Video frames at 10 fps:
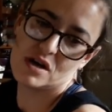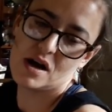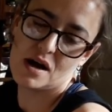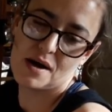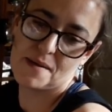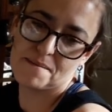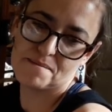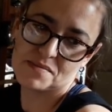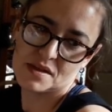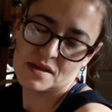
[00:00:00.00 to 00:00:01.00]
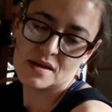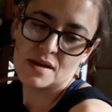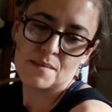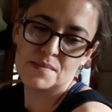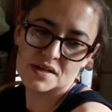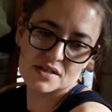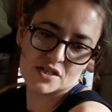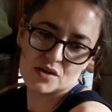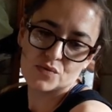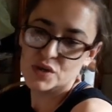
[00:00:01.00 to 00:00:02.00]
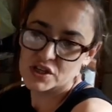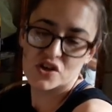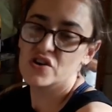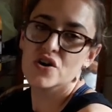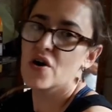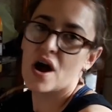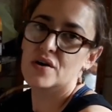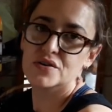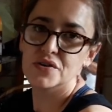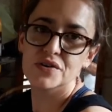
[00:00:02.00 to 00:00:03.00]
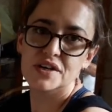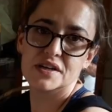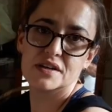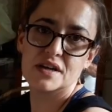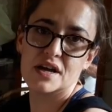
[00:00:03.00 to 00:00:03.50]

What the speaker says: but we don't know how to cook it.